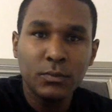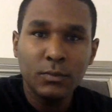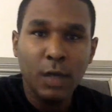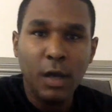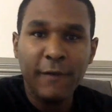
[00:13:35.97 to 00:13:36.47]

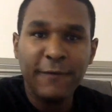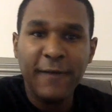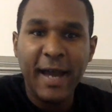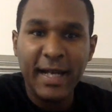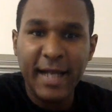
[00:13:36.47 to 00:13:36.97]
are
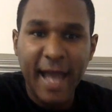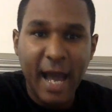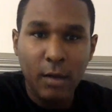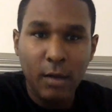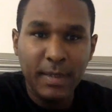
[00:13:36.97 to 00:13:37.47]
finding
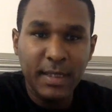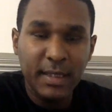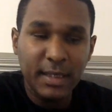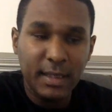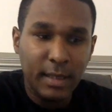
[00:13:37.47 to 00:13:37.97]
out
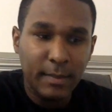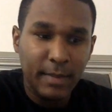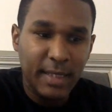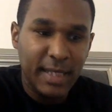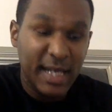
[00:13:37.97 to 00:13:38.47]

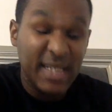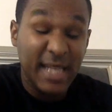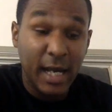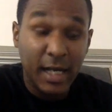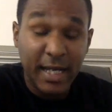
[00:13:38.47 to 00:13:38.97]
because
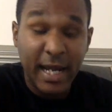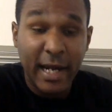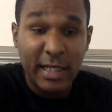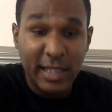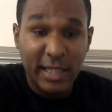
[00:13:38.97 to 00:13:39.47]
they are
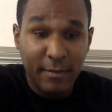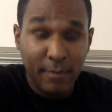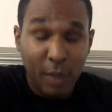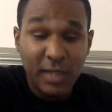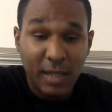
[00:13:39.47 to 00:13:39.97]
carriers of,
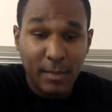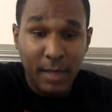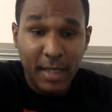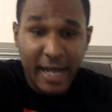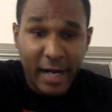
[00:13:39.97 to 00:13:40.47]
most of them are
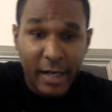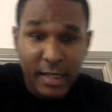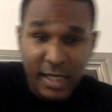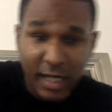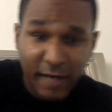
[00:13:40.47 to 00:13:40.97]

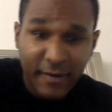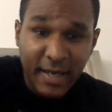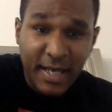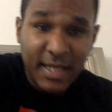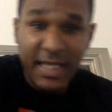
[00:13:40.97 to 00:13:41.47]
carriers of
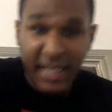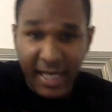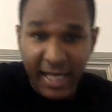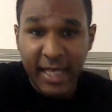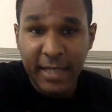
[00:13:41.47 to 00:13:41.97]
the
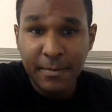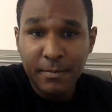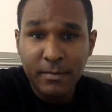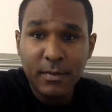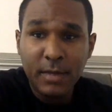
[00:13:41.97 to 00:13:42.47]
N
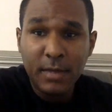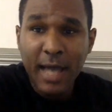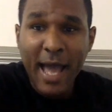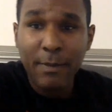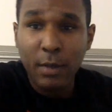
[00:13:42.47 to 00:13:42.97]

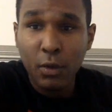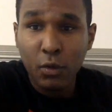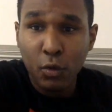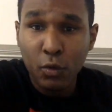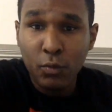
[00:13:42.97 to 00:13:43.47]

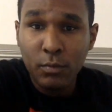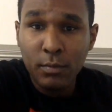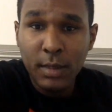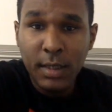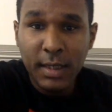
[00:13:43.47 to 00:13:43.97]
haplogroup.
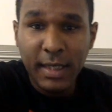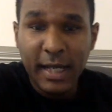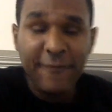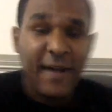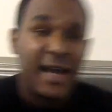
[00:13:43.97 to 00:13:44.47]
They're
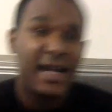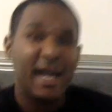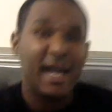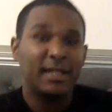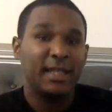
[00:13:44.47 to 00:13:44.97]
finding
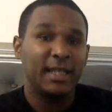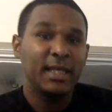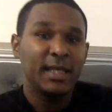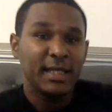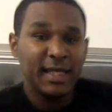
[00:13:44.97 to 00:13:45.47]
out
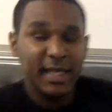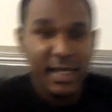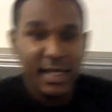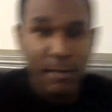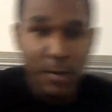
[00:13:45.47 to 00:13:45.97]
that
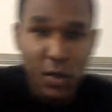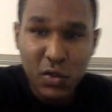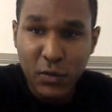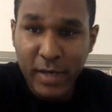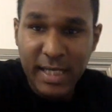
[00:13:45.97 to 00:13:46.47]
their most
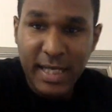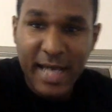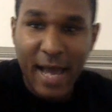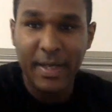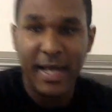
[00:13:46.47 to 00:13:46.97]
recent
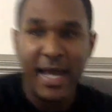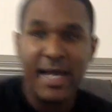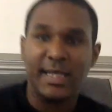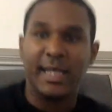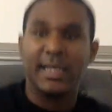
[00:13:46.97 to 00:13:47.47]
common
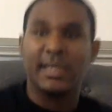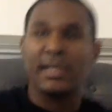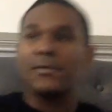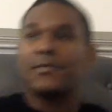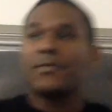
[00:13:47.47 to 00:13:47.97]

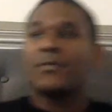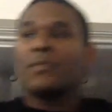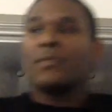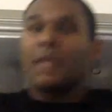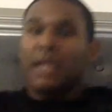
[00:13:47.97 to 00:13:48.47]
ancestor
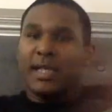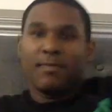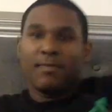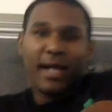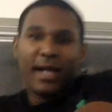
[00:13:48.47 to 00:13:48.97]
is
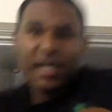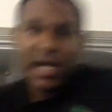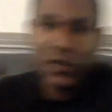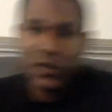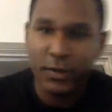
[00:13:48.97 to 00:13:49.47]

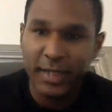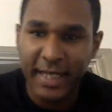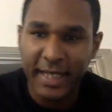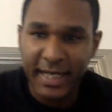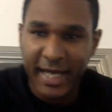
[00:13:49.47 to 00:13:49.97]
mitochondrial
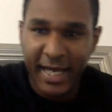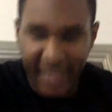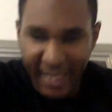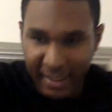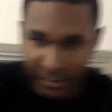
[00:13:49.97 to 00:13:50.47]
DNA
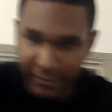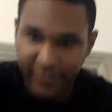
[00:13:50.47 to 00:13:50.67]
Eve,